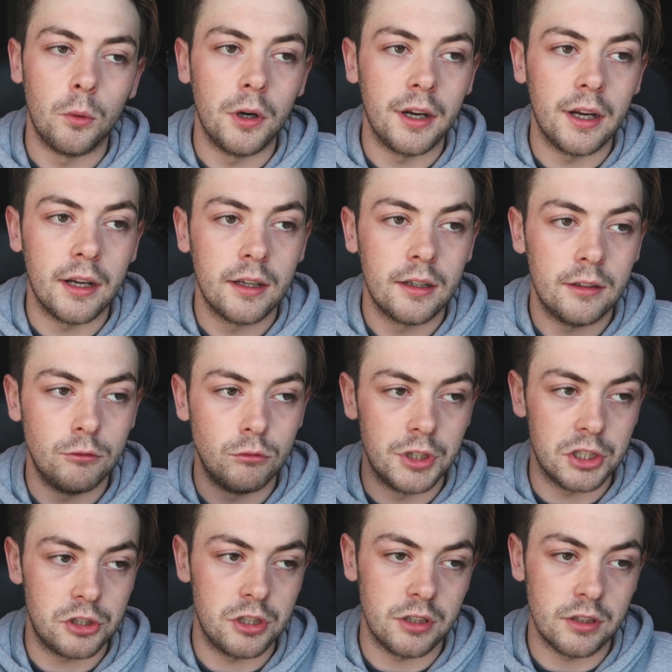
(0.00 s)
away,
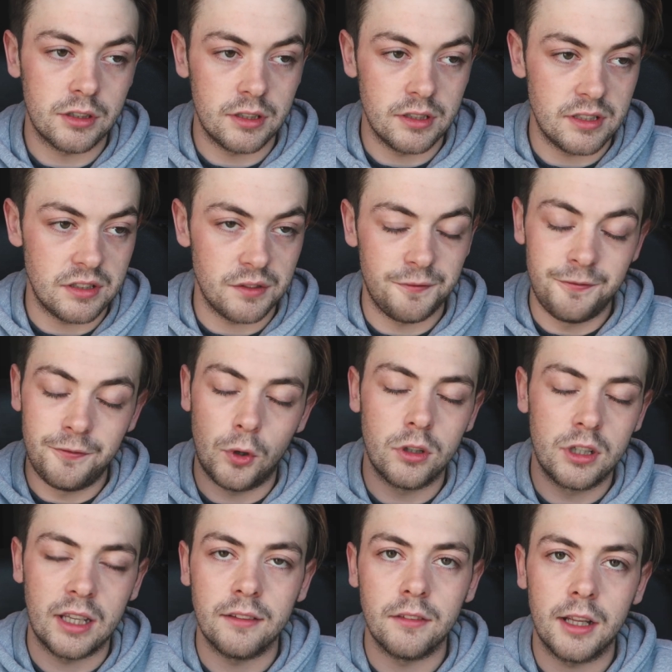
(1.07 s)
Richard, because he's a
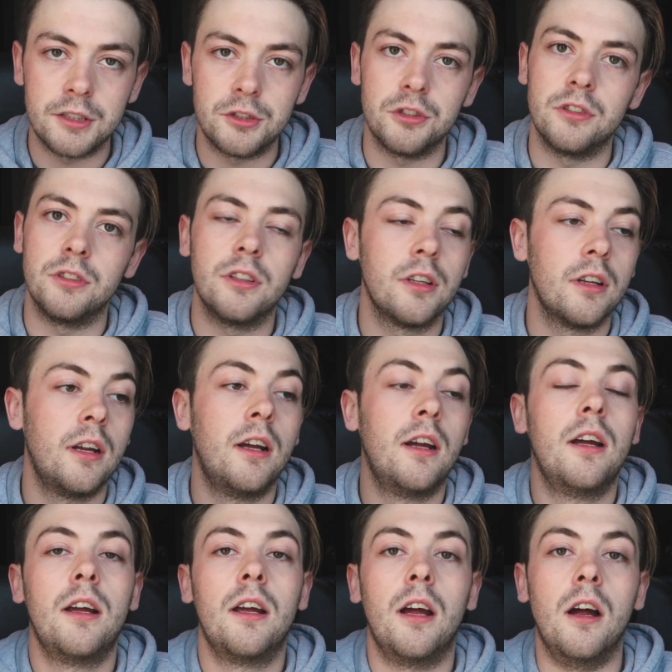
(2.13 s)
fucking legend,
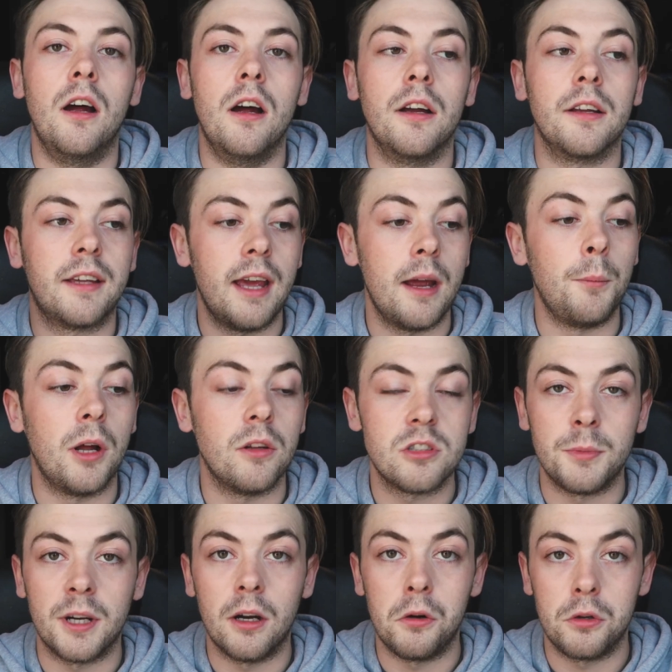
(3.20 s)
came round
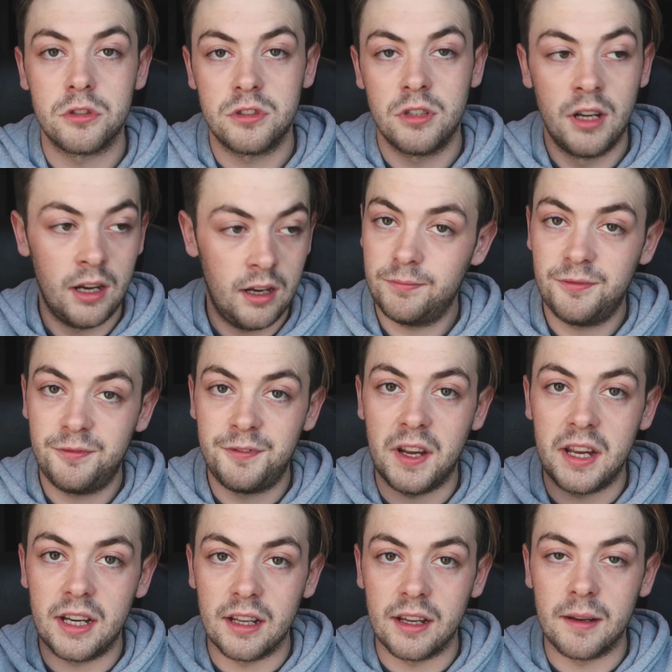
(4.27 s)
to my house,
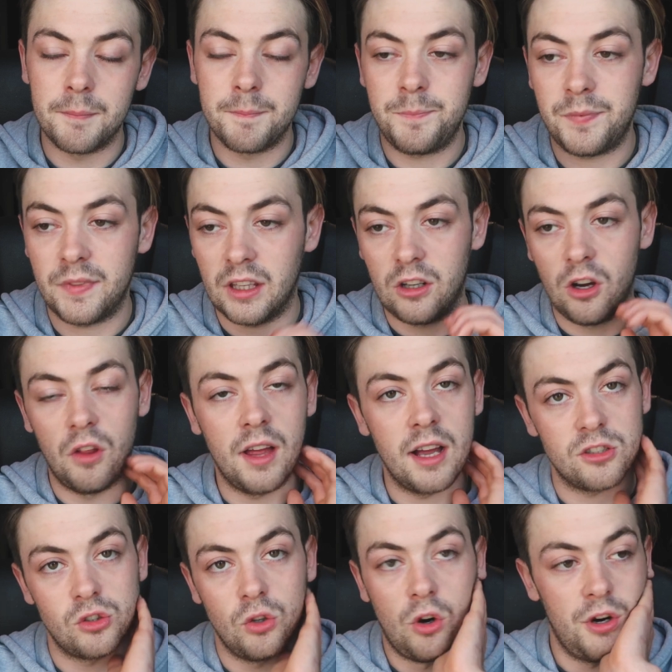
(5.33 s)
fitted it, got
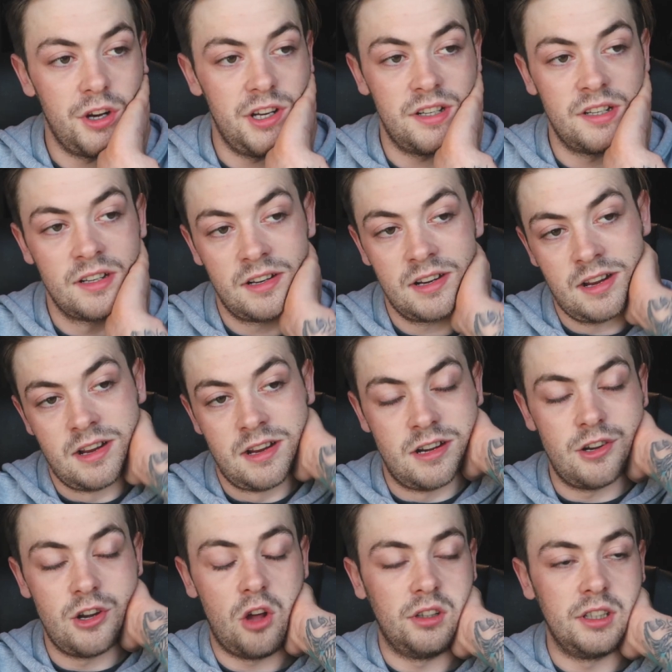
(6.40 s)
that sorted,
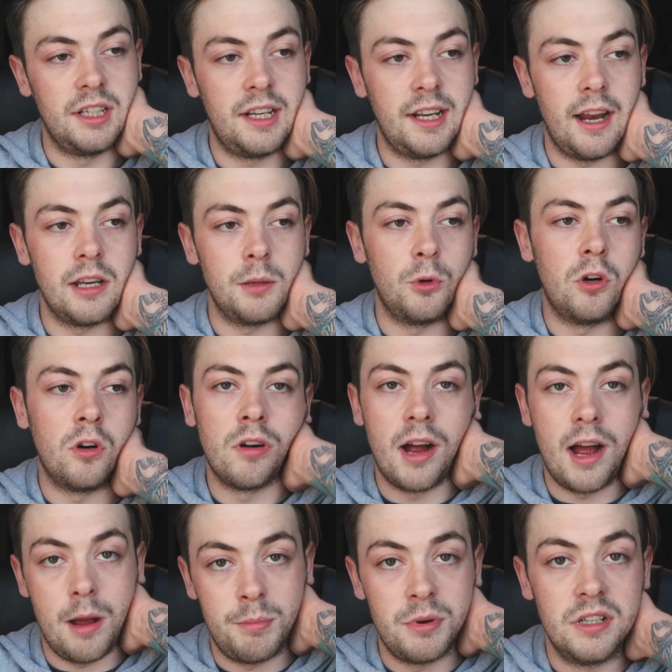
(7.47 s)
not leaking anymore,
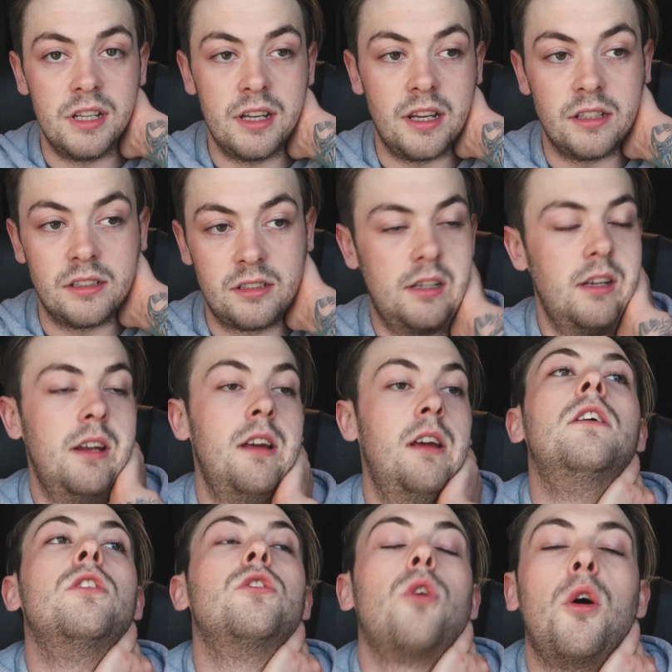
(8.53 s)
happy days.
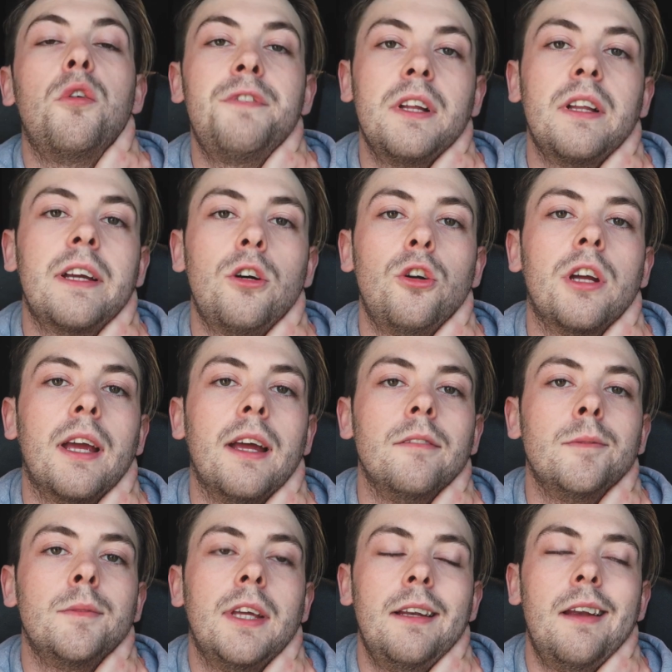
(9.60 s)
So I'm feeling good
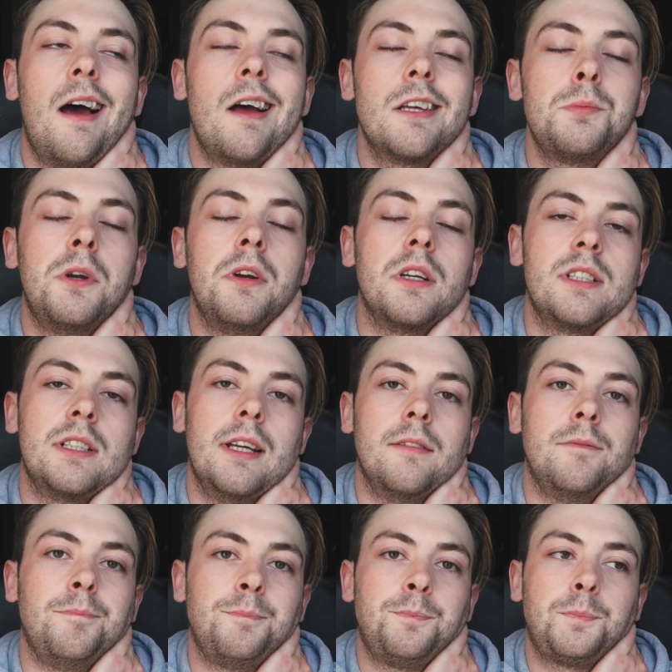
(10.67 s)
again, in high spirits
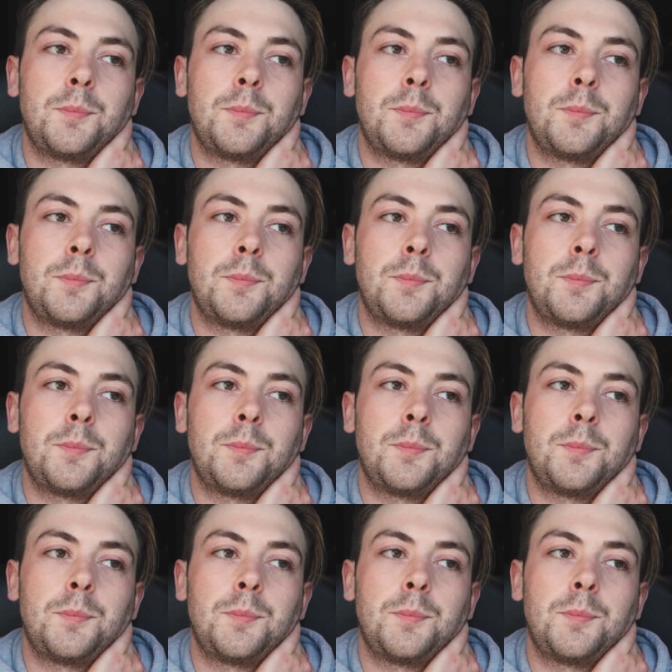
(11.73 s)
again.